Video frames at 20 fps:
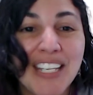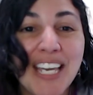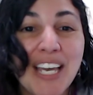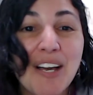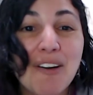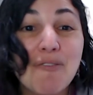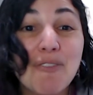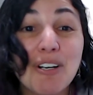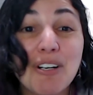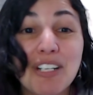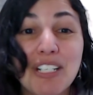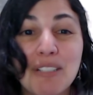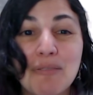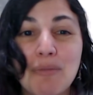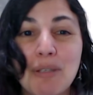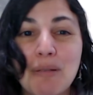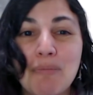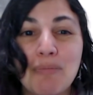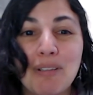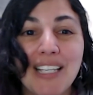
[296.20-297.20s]
We're going to
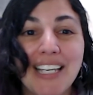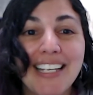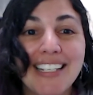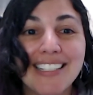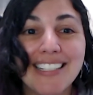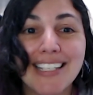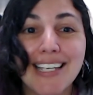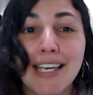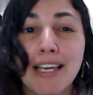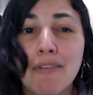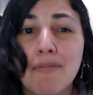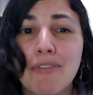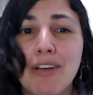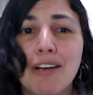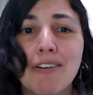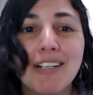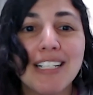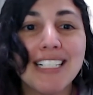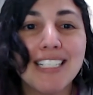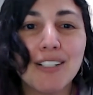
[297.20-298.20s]
be planting
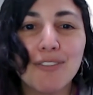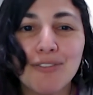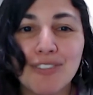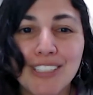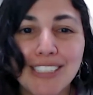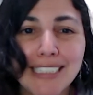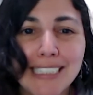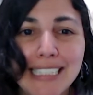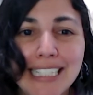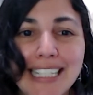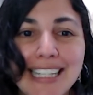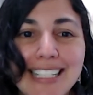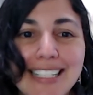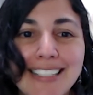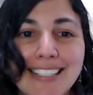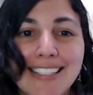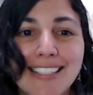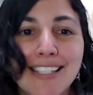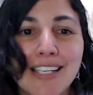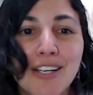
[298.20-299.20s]
very differently
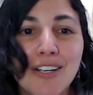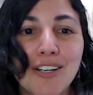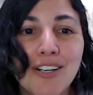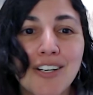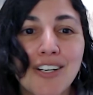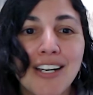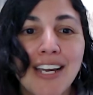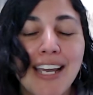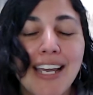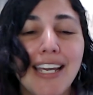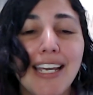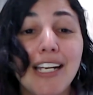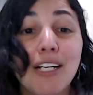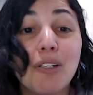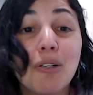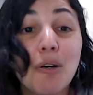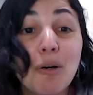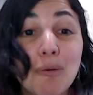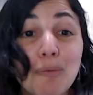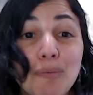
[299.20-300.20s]
this year,
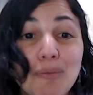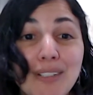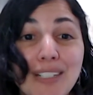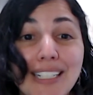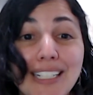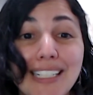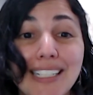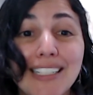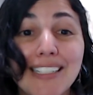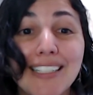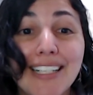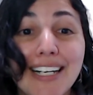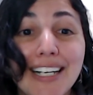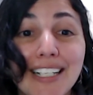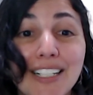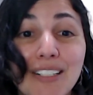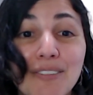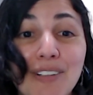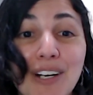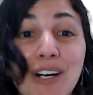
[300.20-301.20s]
incorporating a
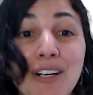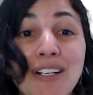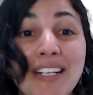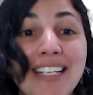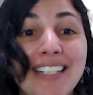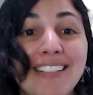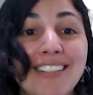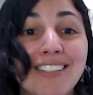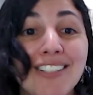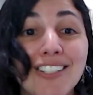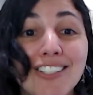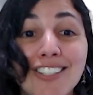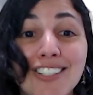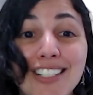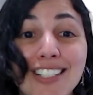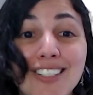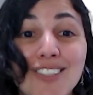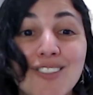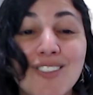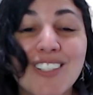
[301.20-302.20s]
lot of our
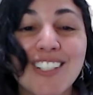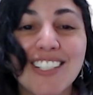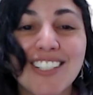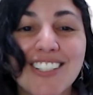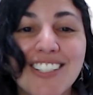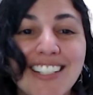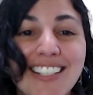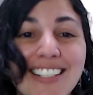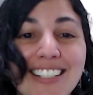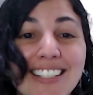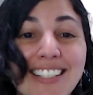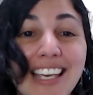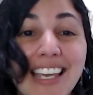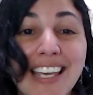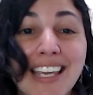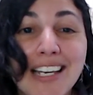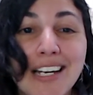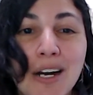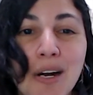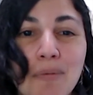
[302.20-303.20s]
indigenous traditions
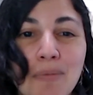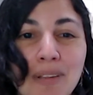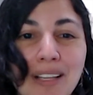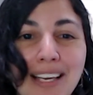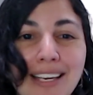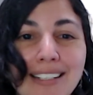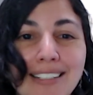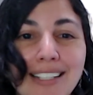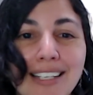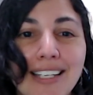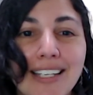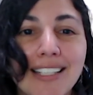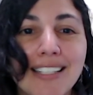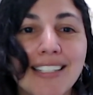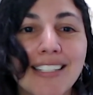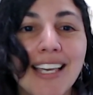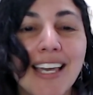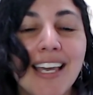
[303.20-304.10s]
in our plantings,